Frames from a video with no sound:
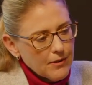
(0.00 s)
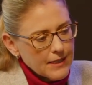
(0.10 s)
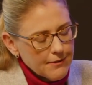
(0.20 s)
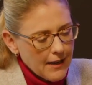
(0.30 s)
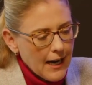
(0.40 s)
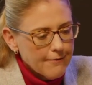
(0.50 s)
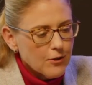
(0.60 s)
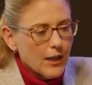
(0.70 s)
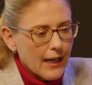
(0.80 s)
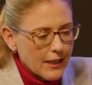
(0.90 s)
is if I've
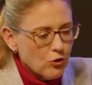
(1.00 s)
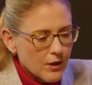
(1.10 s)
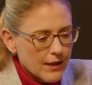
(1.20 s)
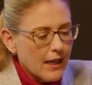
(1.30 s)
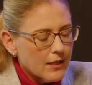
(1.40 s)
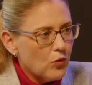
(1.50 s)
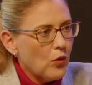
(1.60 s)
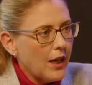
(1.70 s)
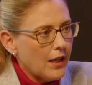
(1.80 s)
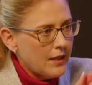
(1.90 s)
got 100,000
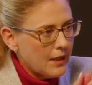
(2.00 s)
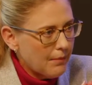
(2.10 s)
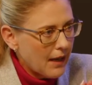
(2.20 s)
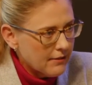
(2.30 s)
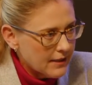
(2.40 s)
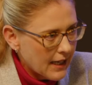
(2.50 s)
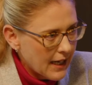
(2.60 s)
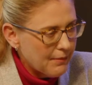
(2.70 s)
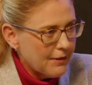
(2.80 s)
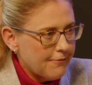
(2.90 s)
Rand in my
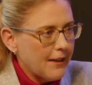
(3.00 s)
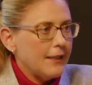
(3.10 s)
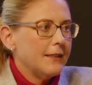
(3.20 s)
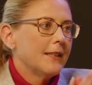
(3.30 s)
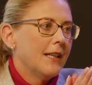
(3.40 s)
retirement fund,